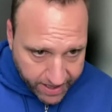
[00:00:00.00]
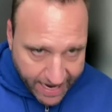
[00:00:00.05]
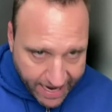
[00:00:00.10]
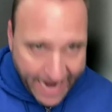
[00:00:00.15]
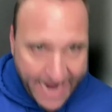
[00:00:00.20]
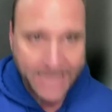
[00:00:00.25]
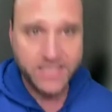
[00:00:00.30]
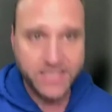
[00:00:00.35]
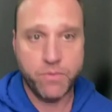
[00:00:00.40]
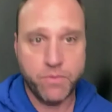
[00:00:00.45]
and
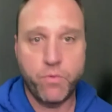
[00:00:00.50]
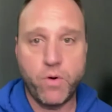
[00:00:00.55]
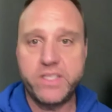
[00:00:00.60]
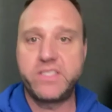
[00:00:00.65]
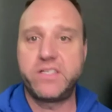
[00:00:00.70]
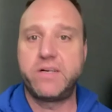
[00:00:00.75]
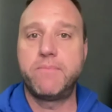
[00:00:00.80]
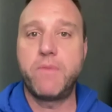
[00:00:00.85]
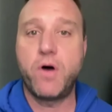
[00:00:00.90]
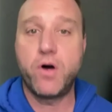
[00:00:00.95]
I ask them,
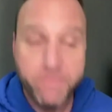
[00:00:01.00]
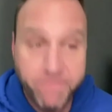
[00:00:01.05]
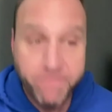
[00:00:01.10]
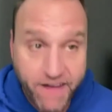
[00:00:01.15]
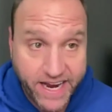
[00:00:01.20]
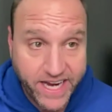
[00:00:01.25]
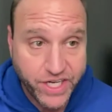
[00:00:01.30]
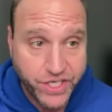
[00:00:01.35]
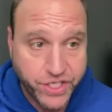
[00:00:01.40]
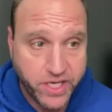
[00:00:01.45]
what's their
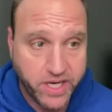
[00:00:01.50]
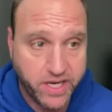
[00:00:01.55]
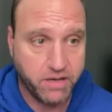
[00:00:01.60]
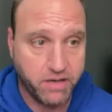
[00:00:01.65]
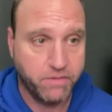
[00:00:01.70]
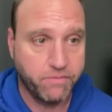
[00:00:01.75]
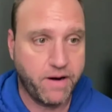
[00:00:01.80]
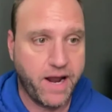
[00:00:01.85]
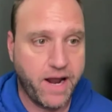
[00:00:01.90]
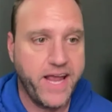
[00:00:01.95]

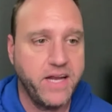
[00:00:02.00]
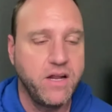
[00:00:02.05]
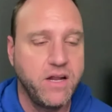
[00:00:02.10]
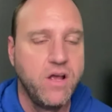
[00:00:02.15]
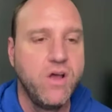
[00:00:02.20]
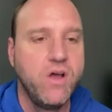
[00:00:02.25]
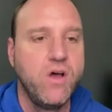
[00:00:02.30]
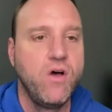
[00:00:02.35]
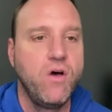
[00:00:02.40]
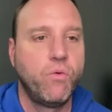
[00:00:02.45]
motivation,
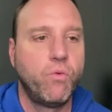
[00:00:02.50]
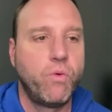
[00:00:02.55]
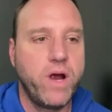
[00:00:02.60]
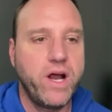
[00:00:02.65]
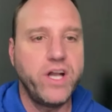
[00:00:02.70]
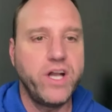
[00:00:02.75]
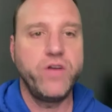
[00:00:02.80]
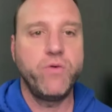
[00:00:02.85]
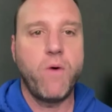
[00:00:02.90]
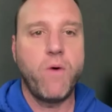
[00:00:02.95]
right?
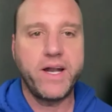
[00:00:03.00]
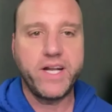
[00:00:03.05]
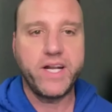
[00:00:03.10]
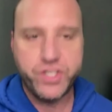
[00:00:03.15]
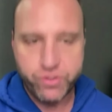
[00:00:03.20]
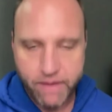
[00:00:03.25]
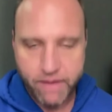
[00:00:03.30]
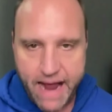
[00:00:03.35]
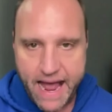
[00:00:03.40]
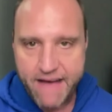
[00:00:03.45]
Where do you want
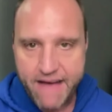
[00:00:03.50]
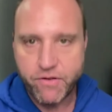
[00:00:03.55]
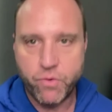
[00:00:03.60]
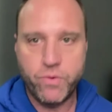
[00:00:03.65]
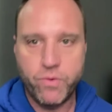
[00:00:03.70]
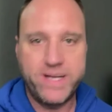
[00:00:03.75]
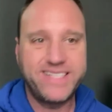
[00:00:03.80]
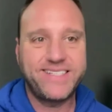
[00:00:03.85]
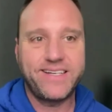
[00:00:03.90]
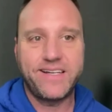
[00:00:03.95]
to
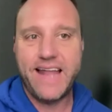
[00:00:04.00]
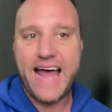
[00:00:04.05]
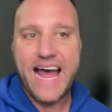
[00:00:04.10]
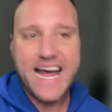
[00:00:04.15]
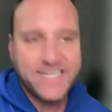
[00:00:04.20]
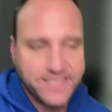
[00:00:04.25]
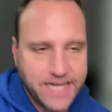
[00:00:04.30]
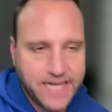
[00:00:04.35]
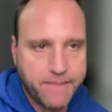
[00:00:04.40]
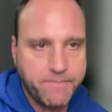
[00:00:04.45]
travel? When's the
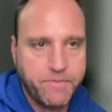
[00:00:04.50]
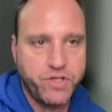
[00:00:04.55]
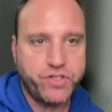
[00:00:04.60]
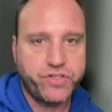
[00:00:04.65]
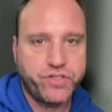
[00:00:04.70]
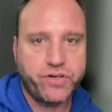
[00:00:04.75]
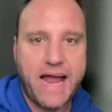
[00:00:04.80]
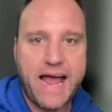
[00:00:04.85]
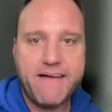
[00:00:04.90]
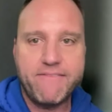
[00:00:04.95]
last time you
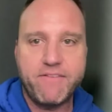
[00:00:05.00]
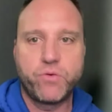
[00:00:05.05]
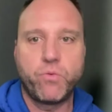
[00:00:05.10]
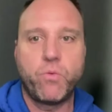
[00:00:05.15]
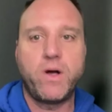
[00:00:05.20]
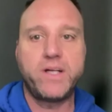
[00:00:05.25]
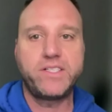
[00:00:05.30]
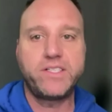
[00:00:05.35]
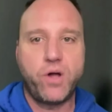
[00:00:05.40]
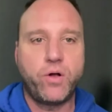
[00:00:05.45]

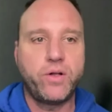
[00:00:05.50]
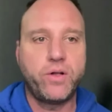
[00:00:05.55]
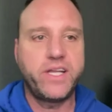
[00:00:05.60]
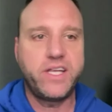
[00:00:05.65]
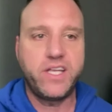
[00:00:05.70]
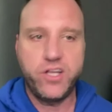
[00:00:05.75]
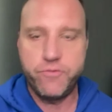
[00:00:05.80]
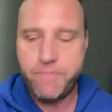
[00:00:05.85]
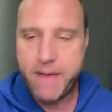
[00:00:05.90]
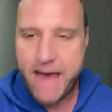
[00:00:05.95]
traveled? What's
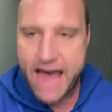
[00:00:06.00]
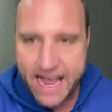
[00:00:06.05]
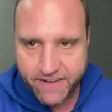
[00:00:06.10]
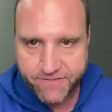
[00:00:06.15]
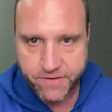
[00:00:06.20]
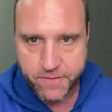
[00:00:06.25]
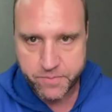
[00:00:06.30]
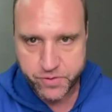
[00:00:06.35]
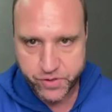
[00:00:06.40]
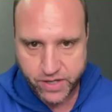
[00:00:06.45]
holding you
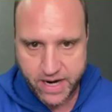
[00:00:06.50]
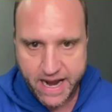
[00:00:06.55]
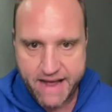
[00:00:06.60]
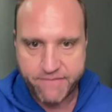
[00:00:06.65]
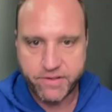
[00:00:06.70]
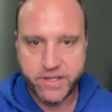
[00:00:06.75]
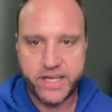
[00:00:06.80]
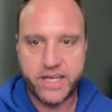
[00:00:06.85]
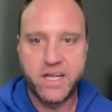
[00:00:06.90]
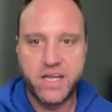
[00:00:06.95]
back from
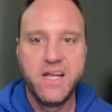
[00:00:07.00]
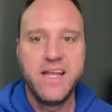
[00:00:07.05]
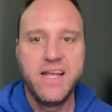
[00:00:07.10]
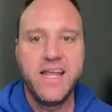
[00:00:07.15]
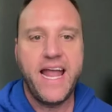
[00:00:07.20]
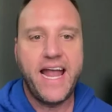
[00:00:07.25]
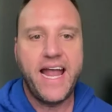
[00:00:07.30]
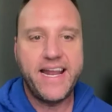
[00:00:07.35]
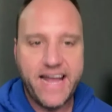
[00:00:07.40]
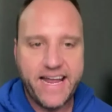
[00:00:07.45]
traveling?
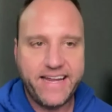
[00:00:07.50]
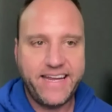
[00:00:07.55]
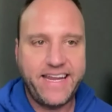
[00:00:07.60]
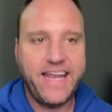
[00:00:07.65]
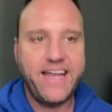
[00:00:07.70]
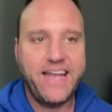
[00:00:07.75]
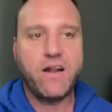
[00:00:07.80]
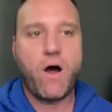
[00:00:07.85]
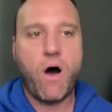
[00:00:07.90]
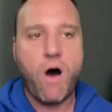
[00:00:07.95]
And I
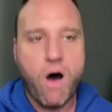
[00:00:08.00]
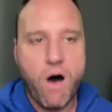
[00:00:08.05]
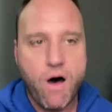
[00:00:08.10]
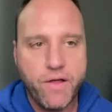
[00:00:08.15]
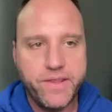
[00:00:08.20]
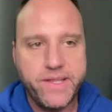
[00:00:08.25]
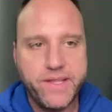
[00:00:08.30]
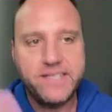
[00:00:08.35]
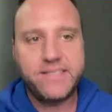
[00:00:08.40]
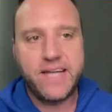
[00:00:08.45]
get
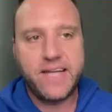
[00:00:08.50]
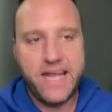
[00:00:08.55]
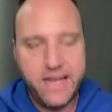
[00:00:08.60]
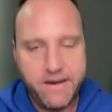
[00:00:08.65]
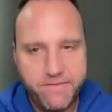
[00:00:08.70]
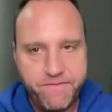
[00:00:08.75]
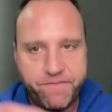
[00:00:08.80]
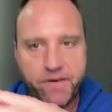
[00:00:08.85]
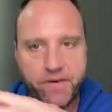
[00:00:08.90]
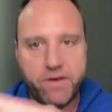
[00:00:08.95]
all this
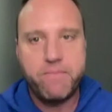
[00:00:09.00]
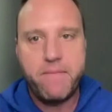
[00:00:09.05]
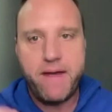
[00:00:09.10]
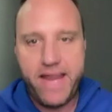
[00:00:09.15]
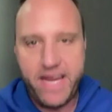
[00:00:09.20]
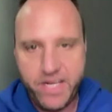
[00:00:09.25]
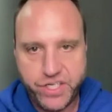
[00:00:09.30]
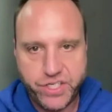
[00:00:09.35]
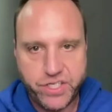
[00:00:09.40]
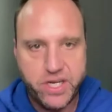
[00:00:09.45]

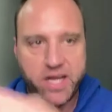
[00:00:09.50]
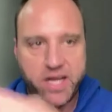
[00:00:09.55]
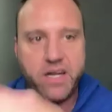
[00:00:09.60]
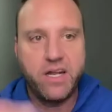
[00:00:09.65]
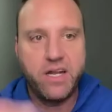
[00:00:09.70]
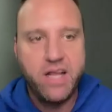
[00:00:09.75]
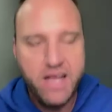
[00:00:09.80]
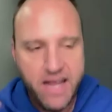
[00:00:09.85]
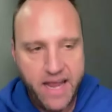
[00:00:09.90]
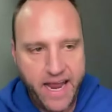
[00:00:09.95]

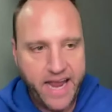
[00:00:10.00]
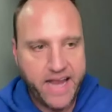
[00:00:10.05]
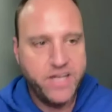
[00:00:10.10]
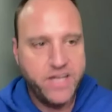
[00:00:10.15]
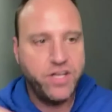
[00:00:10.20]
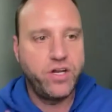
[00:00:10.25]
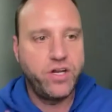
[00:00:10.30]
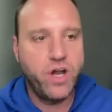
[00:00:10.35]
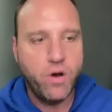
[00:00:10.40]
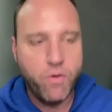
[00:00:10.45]
information.
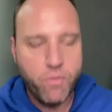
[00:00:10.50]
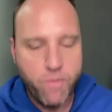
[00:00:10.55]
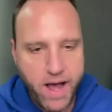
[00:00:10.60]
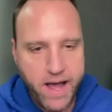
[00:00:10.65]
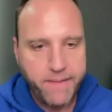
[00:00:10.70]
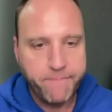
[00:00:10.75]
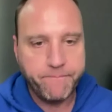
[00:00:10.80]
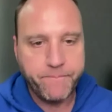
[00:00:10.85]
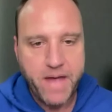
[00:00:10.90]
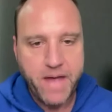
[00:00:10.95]
And you know
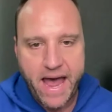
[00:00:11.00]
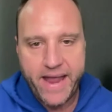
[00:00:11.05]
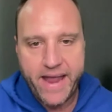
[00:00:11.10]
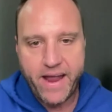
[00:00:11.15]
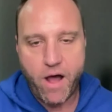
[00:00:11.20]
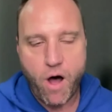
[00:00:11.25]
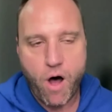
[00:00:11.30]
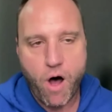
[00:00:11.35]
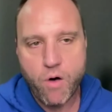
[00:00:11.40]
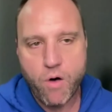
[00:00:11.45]
what?
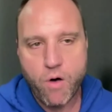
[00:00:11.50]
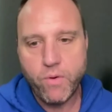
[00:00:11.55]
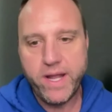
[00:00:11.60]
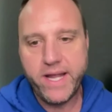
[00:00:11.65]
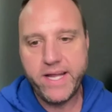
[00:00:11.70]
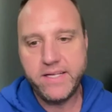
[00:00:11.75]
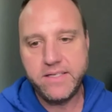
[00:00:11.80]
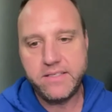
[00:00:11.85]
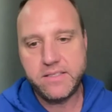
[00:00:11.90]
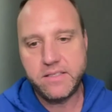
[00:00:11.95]
I
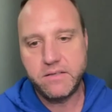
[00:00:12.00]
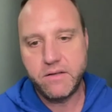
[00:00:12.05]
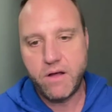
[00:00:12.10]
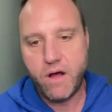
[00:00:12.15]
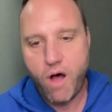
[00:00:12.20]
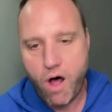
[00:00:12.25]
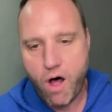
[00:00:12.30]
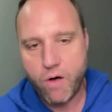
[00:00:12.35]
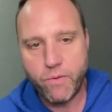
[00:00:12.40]
always